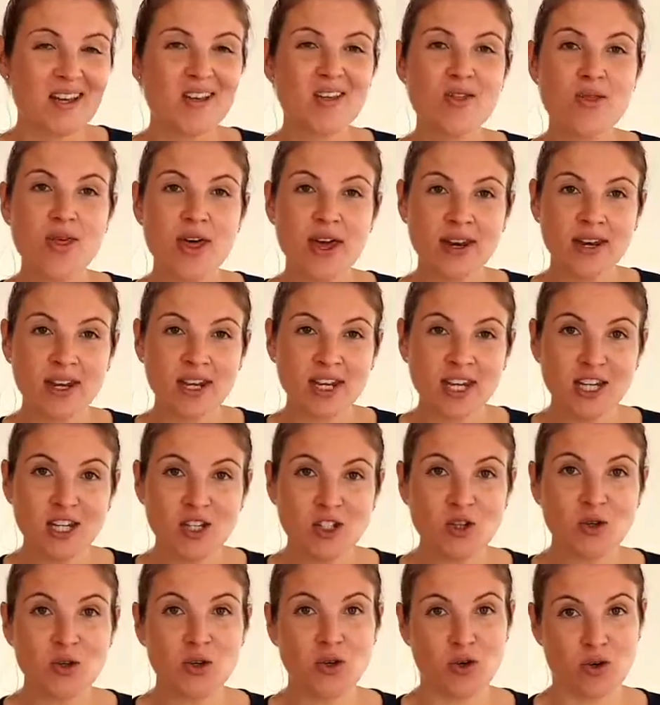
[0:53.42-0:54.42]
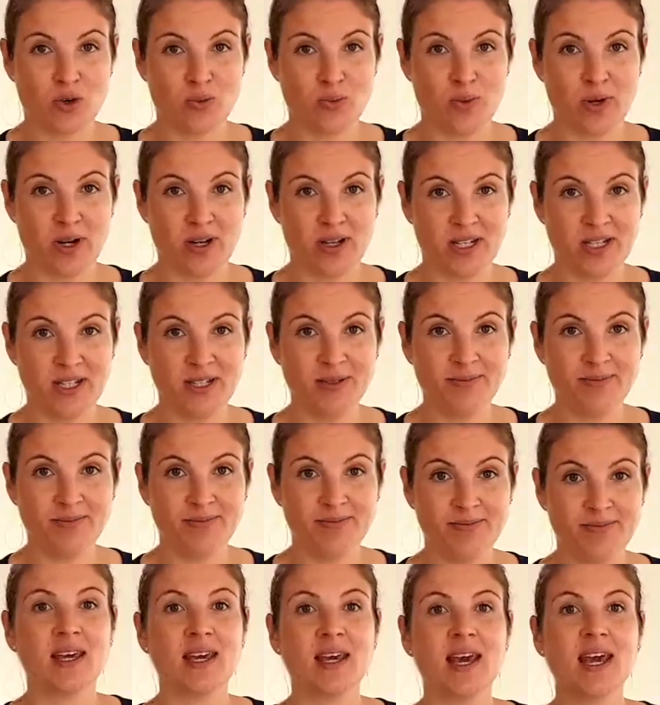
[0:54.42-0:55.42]
then into your body,
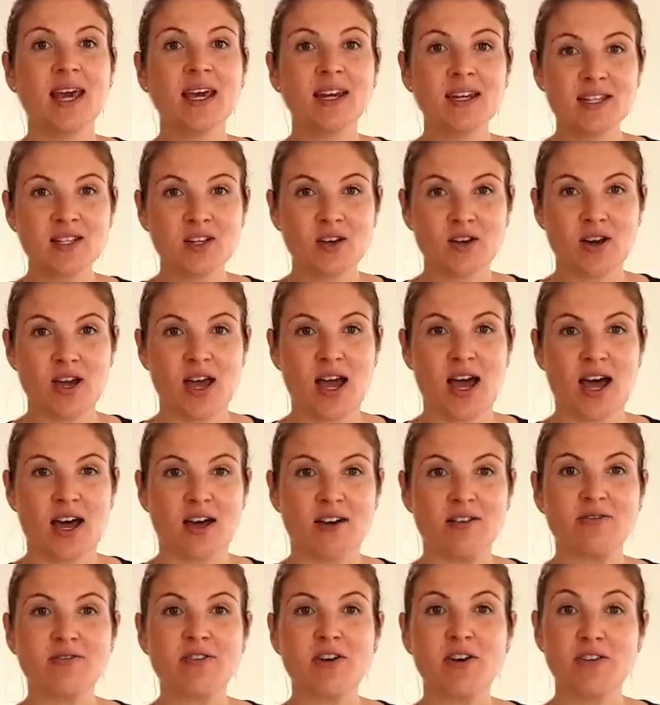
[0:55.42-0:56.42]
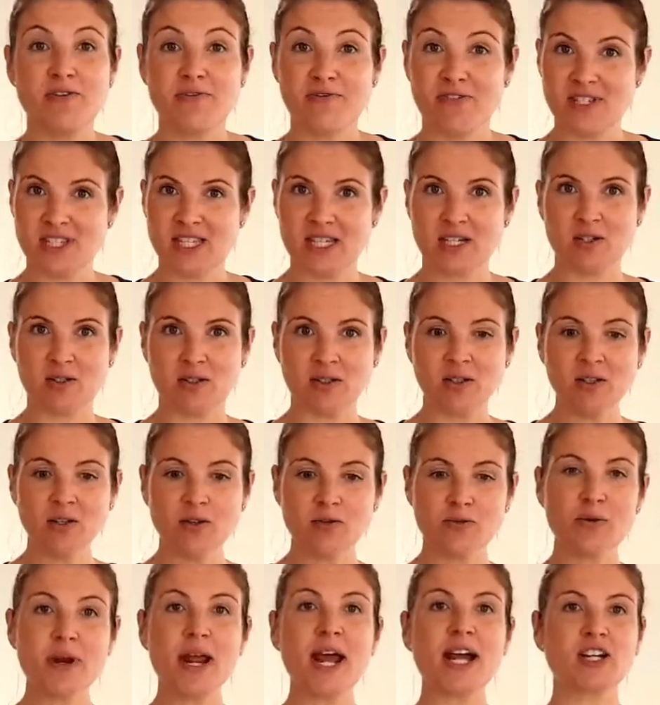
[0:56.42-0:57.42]
and it's going to have a physical
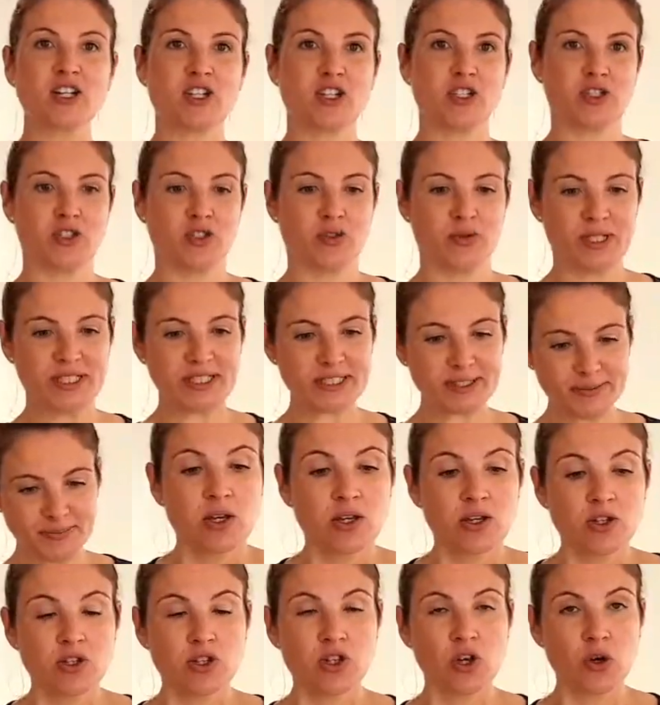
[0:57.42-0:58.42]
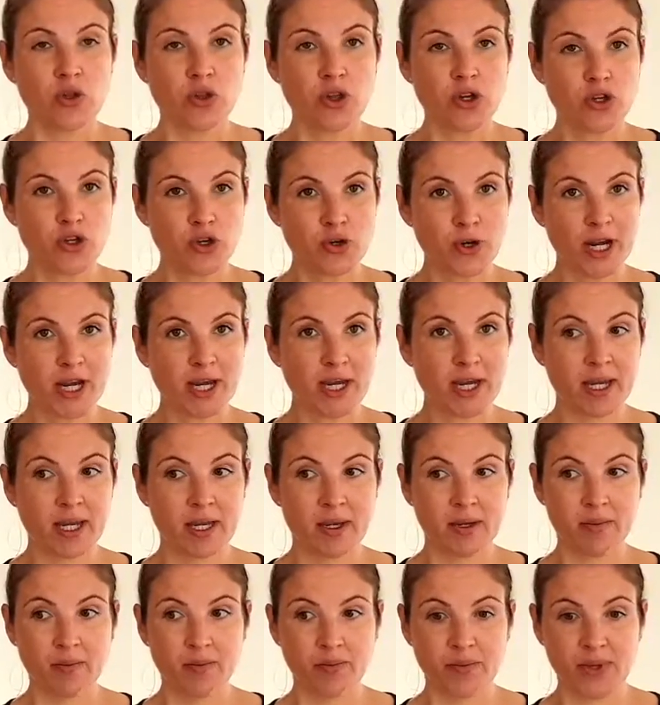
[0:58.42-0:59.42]
reaction to it. So the
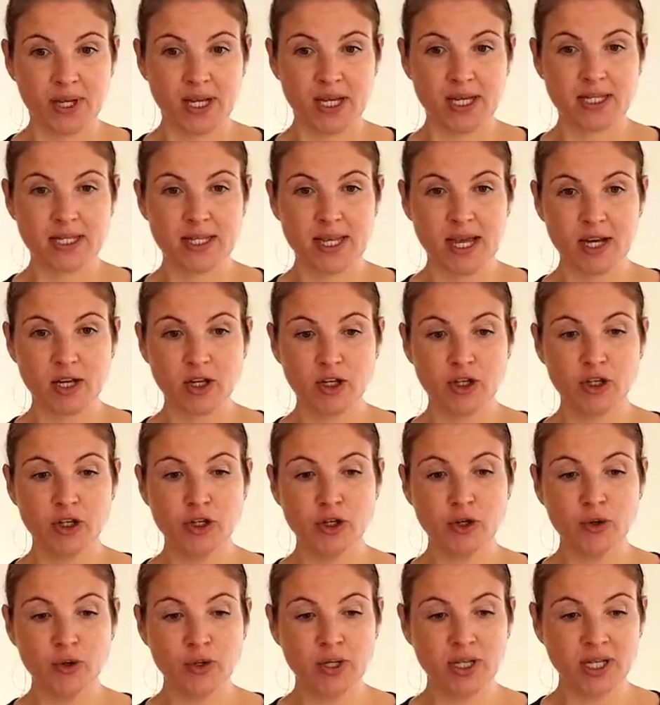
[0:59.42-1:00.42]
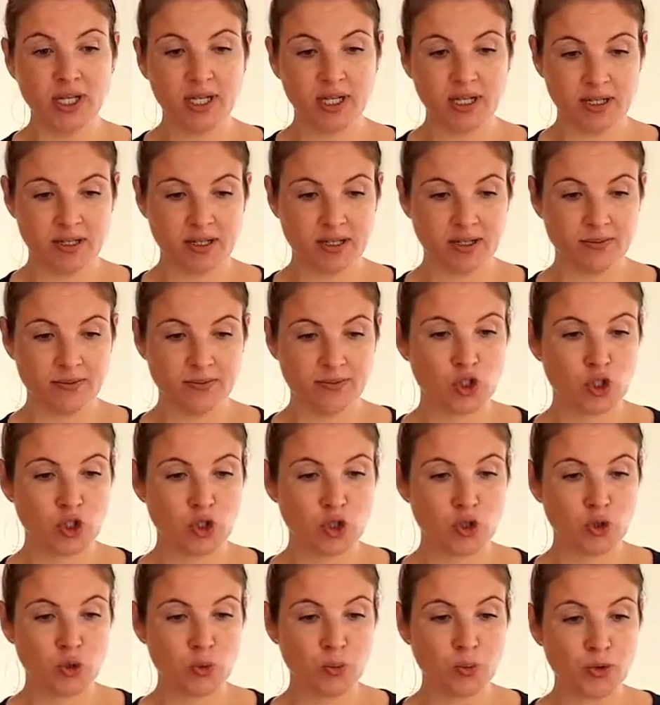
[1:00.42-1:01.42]
trick is that you need
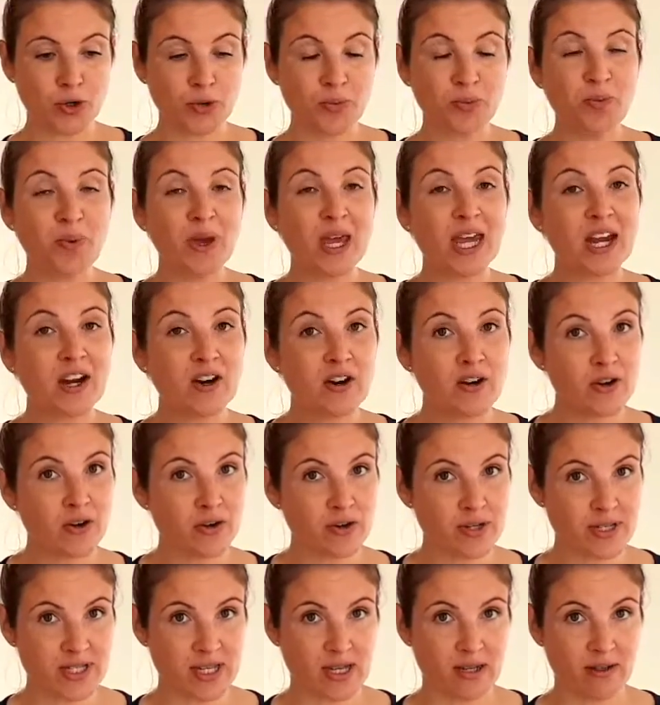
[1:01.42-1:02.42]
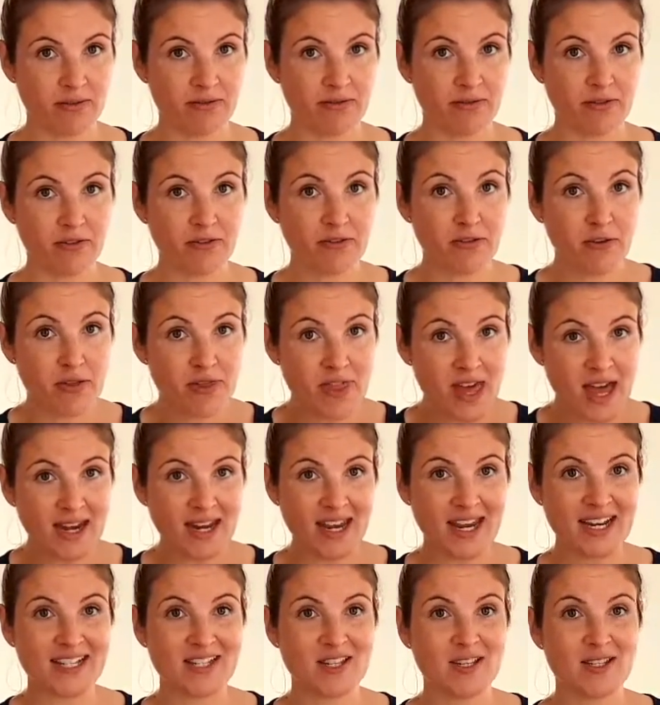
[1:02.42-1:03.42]
to prepare yourself for that
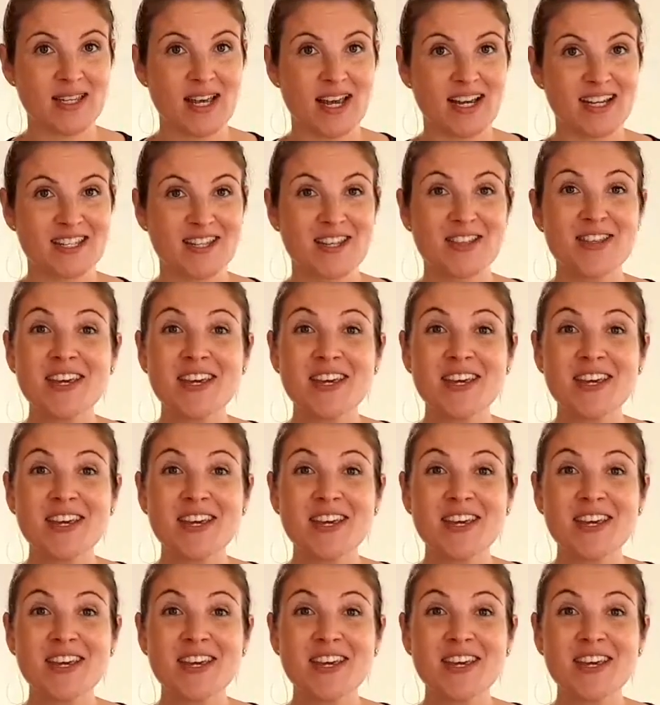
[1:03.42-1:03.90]
exercise. The